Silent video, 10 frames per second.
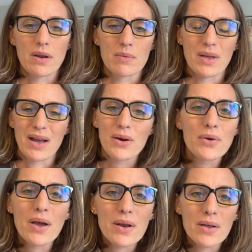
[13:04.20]
And I'm like, I don't
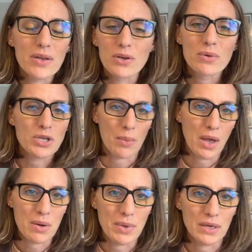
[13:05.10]
know how to, like, no one taught me
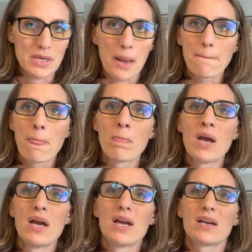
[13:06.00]
how to meditate.
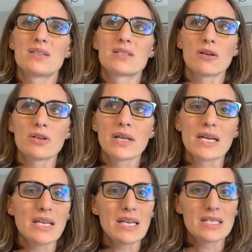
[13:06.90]
It sounded like
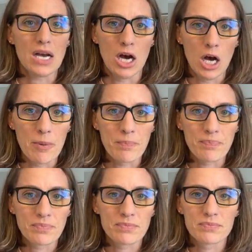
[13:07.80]
I needed to
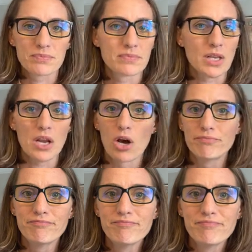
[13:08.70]
hum, you know,
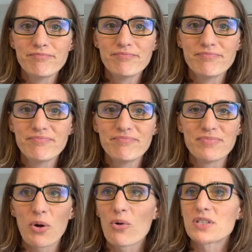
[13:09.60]
hmm,
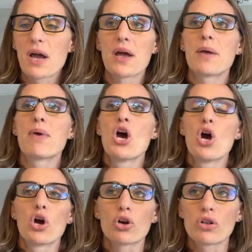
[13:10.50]
the whole time
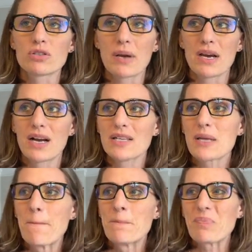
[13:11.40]
or close my eyes.
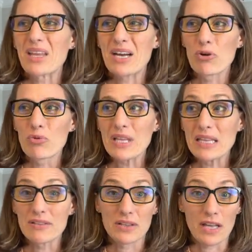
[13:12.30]
I don't really
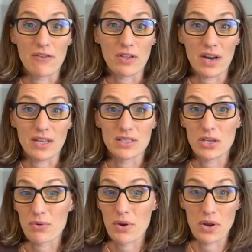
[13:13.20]
live a life that I can
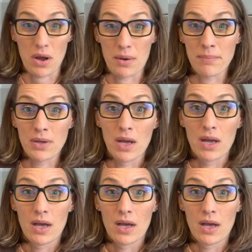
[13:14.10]
sit around and hum